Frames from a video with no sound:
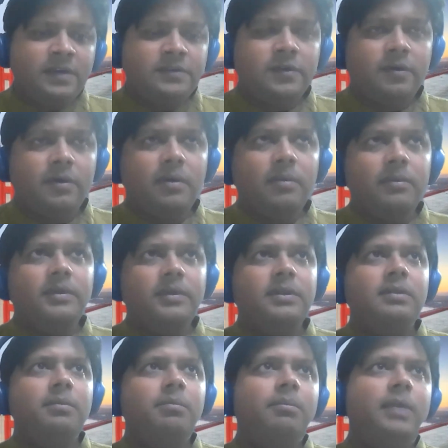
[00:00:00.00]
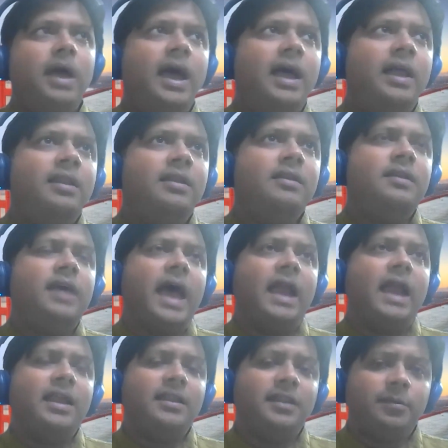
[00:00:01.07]
So, and
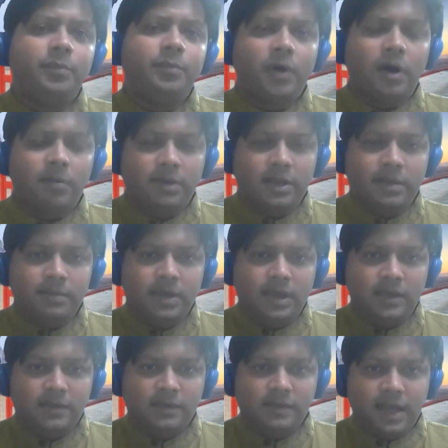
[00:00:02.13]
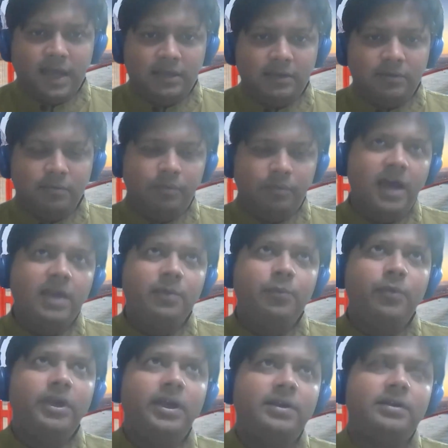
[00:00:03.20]
another problem is that why
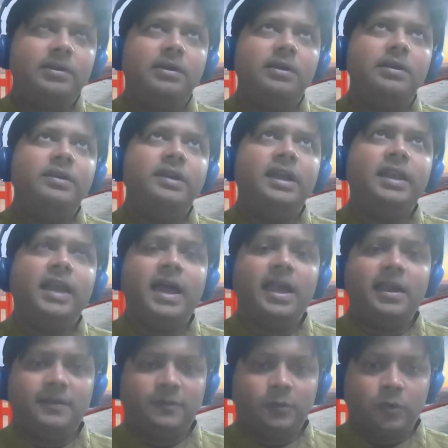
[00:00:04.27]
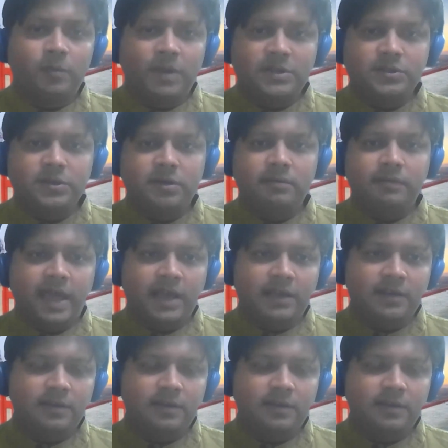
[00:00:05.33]
we are relying so much on